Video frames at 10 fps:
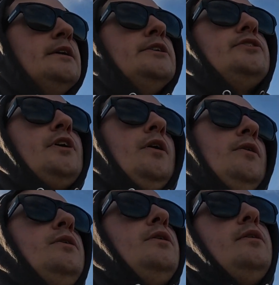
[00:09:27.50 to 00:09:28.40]
So
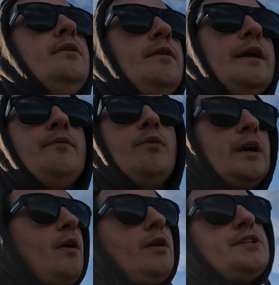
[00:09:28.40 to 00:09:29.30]

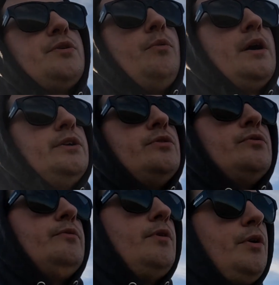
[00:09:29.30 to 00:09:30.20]
regardless of what you